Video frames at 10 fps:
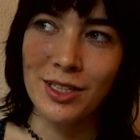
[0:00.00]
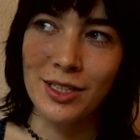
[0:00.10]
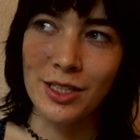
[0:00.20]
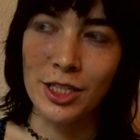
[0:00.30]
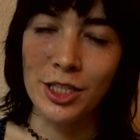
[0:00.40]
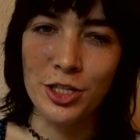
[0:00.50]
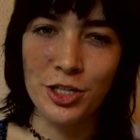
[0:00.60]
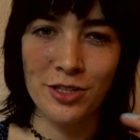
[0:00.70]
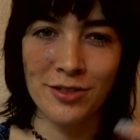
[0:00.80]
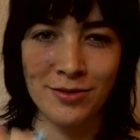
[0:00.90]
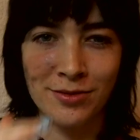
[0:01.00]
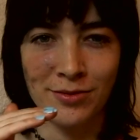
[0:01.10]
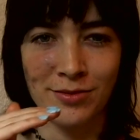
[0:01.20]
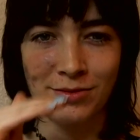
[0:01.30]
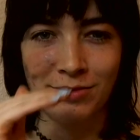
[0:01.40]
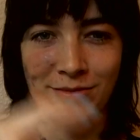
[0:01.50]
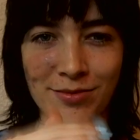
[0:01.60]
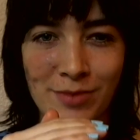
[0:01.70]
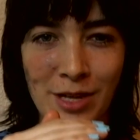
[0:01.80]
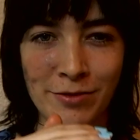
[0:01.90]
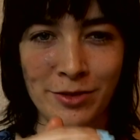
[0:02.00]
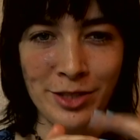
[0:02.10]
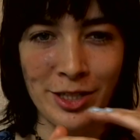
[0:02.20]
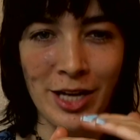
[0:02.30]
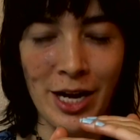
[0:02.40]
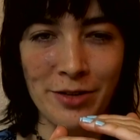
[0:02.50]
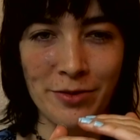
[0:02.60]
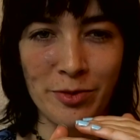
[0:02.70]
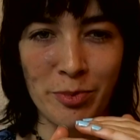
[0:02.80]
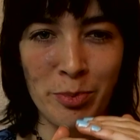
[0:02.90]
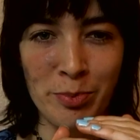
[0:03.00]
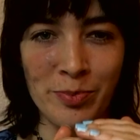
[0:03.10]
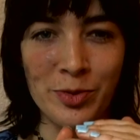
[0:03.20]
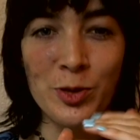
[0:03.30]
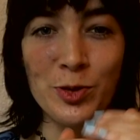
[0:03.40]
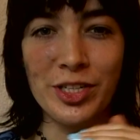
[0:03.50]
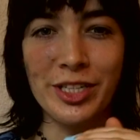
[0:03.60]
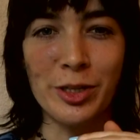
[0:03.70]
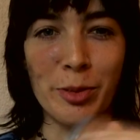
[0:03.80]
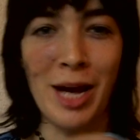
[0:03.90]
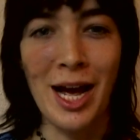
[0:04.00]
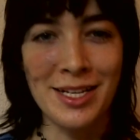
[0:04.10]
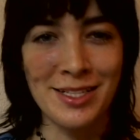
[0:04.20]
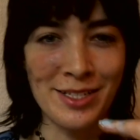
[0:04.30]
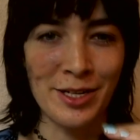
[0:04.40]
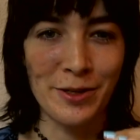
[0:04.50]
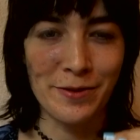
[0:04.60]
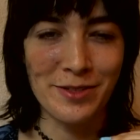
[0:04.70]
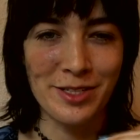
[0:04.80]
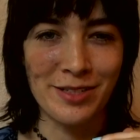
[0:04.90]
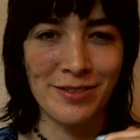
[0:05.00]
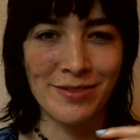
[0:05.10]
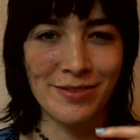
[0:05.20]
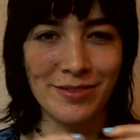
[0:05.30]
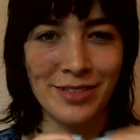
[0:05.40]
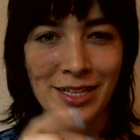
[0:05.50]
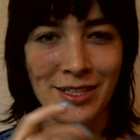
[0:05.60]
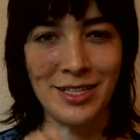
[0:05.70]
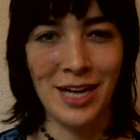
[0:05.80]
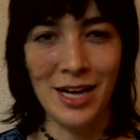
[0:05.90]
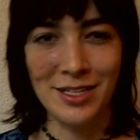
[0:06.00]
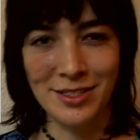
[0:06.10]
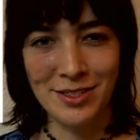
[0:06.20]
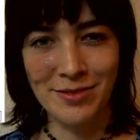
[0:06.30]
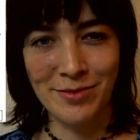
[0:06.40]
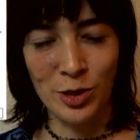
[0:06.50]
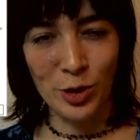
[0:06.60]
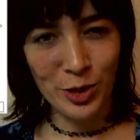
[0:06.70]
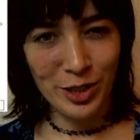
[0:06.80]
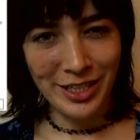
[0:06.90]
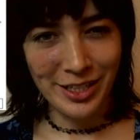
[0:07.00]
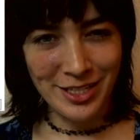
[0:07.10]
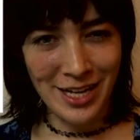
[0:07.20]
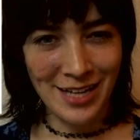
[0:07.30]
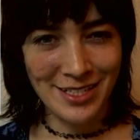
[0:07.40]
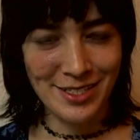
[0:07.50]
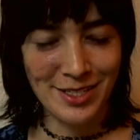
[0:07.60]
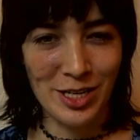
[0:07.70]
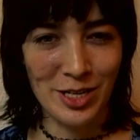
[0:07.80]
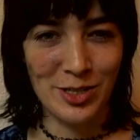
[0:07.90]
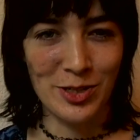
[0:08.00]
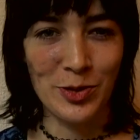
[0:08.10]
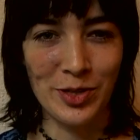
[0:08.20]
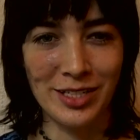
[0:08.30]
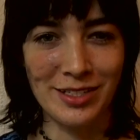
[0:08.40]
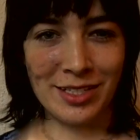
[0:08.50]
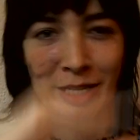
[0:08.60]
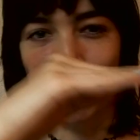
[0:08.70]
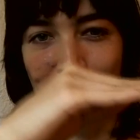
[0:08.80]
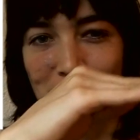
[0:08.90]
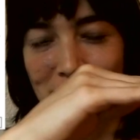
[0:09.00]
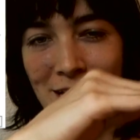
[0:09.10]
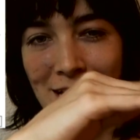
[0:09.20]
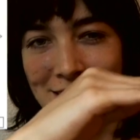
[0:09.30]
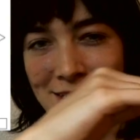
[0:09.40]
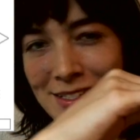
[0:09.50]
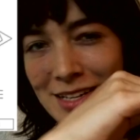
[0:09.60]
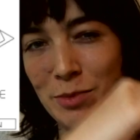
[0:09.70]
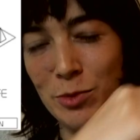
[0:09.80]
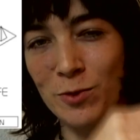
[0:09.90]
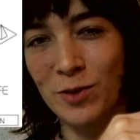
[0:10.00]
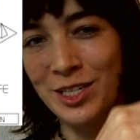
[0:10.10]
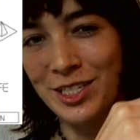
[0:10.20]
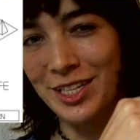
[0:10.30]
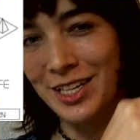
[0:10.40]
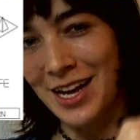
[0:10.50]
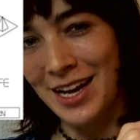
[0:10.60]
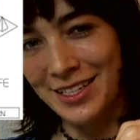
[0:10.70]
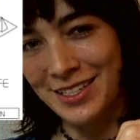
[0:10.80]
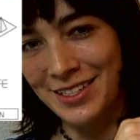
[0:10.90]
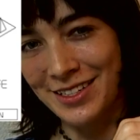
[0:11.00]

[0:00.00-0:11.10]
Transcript: each level you're kind of using your past selves to get the earlier tasks done, so you can skip those tasks and move on to the next